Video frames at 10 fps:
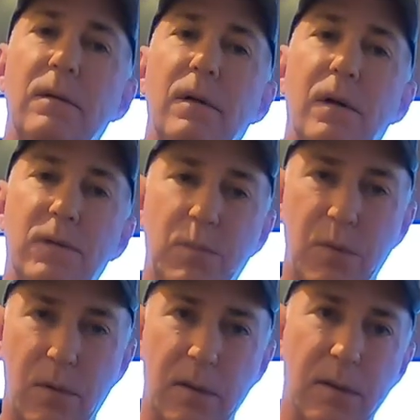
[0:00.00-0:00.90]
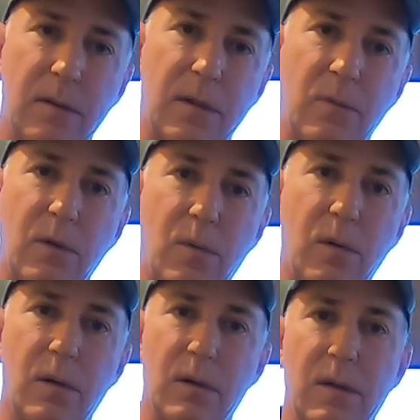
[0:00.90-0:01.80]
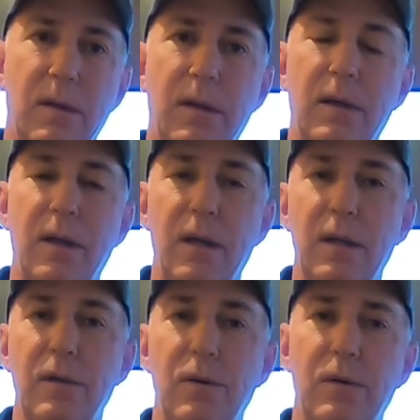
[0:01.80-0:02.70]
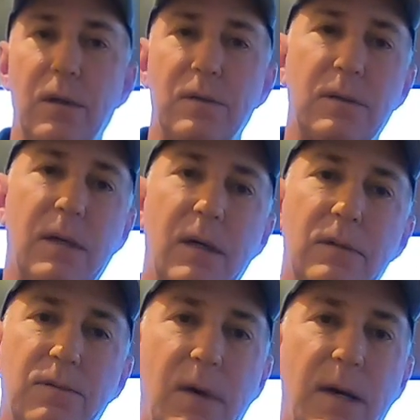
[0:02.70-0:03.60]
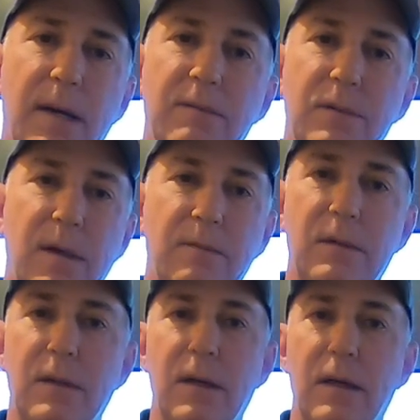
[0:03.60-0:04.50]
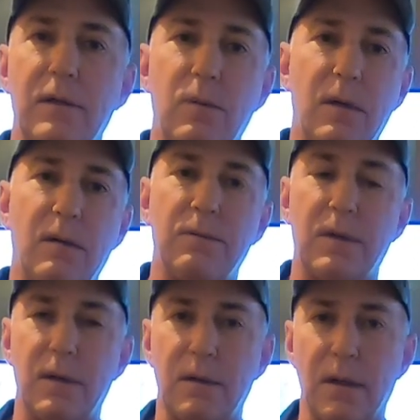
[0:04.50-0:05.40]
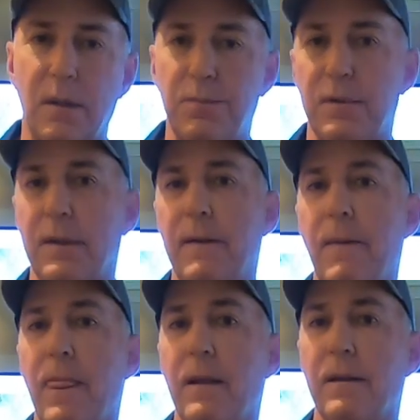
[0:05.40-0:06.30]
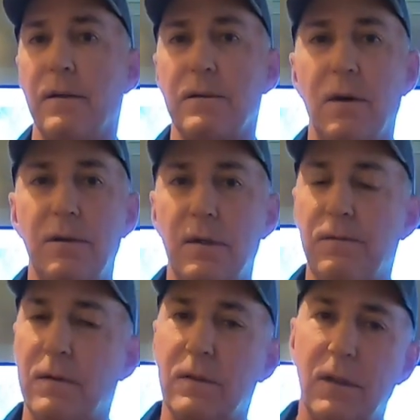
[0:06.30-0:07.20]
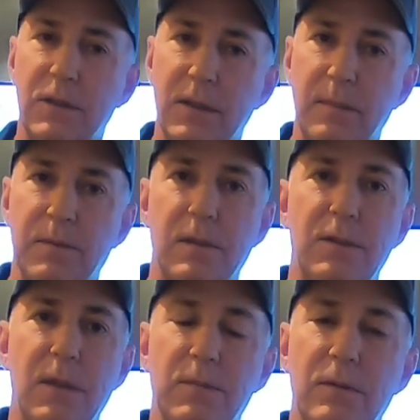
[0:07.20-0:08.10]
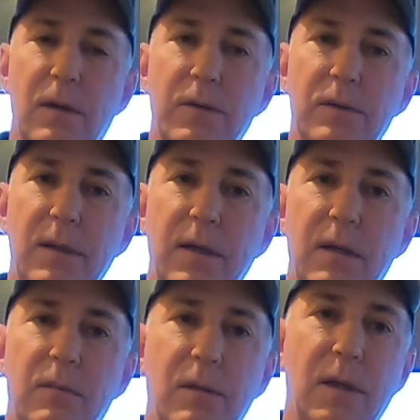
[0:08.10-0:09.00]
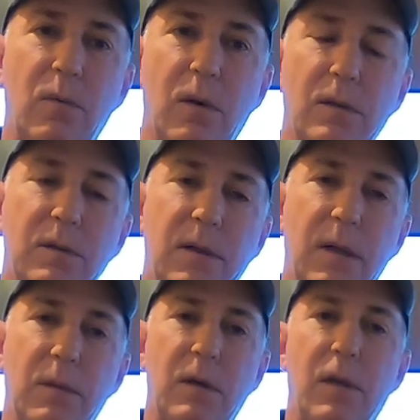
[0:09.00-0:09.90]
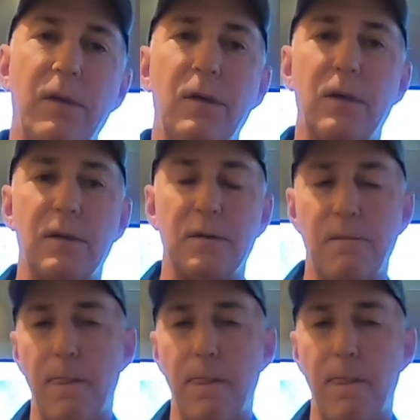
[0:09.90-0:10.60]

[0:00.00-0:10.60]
are supported and will work in any unit size, 5, 7, 9, 12, and up. There's no difference in the chips. The chips are all the same, and they work the same in all the units.